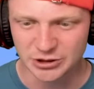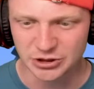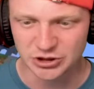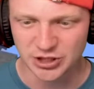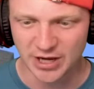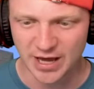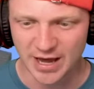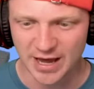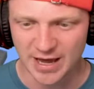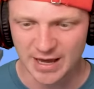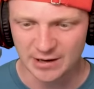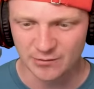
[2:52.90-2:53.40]

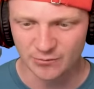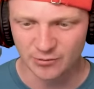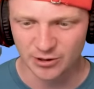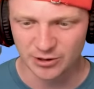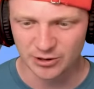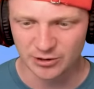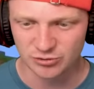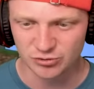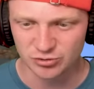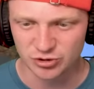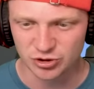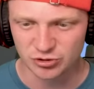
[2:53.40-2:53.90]
chain. We're
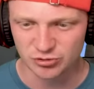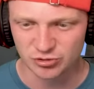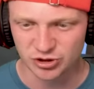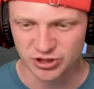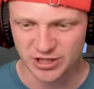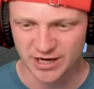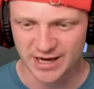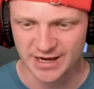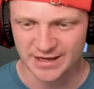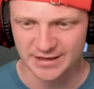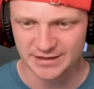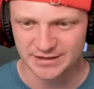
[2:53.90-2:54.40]
gonna do two
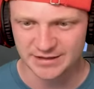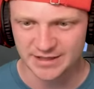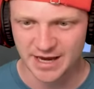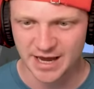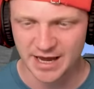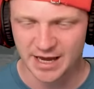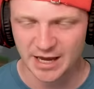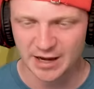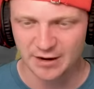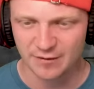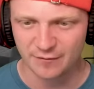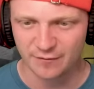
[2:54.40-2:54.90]
chains
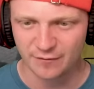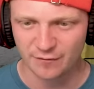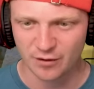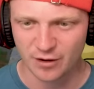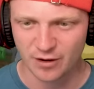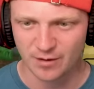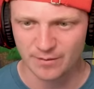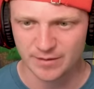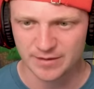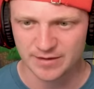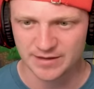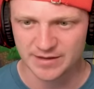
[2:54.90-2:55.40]
hanging
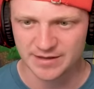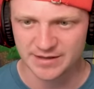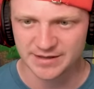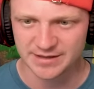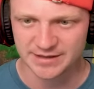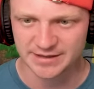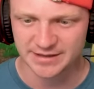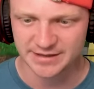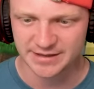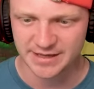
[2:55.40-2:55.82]
from these